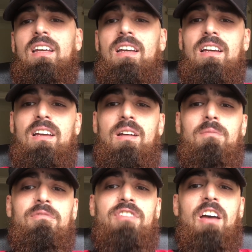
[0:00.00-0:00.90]

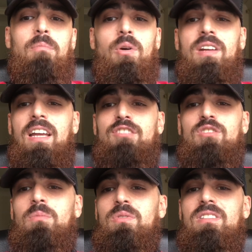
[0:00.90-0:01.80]
5.8
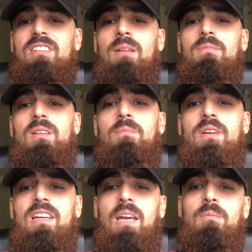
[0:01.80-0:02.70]
dribbles attempted
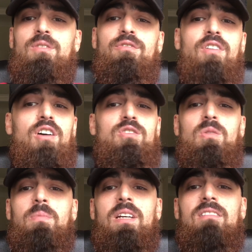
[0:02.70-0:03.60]
per game was far
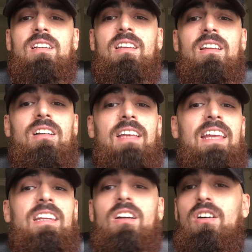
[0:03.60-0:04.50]
superior than
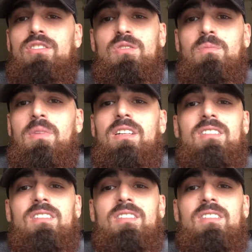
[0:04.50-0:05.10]
any Arsenal player.